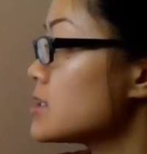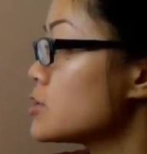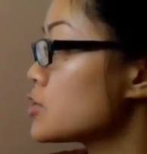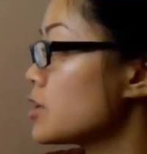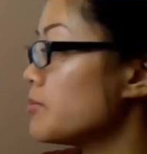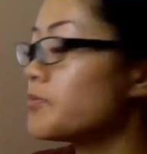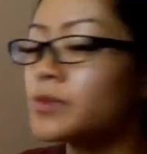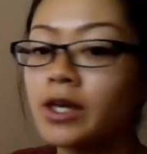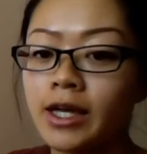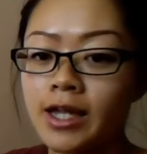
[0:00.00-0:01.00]
syndrome,
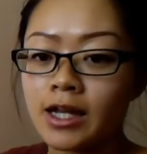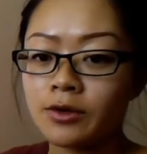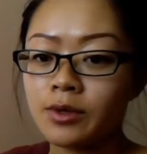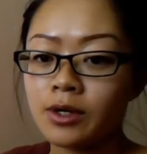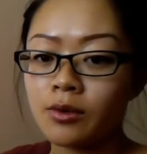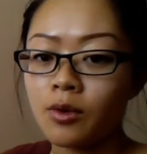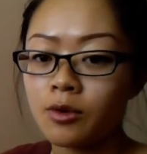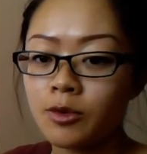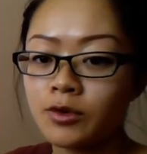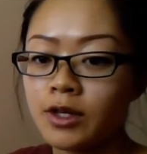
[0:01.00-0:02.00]
inadequate
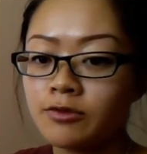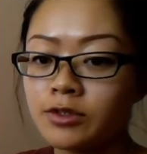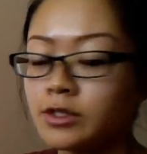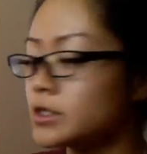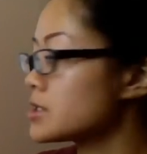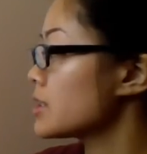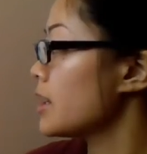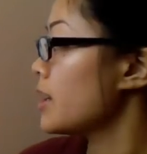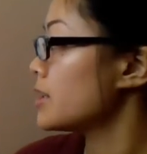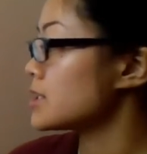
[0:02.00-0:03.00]
hormone levels,
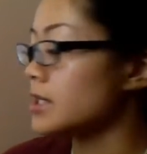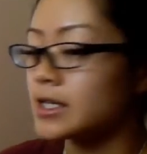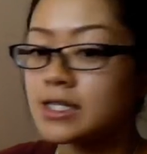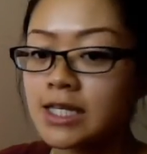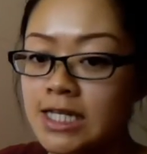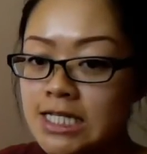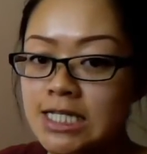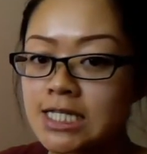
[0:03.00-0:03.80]
delayed skin to